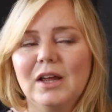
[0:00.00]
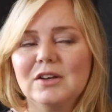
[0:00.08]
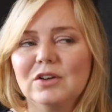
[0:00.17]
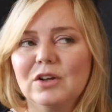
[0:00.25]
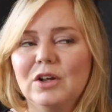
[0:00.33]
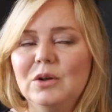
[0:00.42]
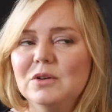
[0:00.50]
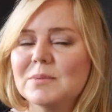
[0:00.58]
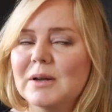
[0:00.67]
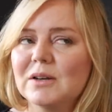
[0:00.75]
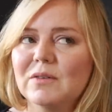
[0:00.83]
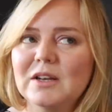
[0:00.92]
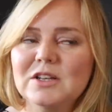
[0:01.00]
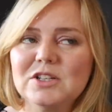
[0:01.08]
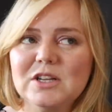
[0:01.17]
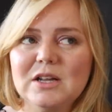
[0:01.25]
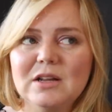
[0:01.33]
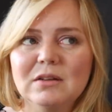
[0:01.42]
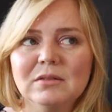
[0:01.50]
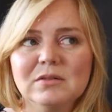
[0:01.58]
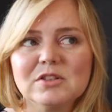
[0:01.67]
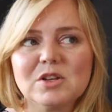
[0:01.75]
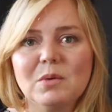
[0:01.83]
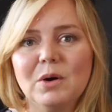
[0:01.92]
and took a huge amount of energy.
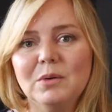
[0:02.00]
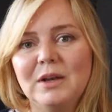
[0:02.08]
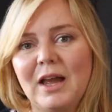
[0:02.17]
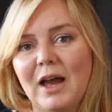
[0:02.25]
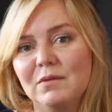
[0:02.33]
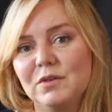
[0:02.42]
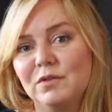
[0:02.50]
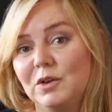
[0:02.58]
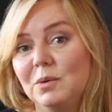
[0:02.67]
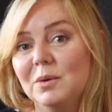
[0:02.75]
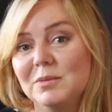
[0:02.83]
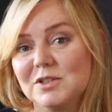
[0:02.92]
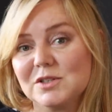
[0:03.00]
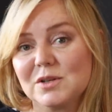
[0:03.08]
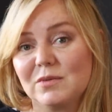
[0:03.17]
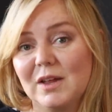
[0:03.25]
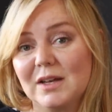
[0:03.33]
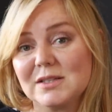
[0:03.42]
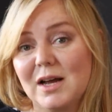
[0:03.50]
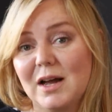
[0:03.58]
So I only have a few images of that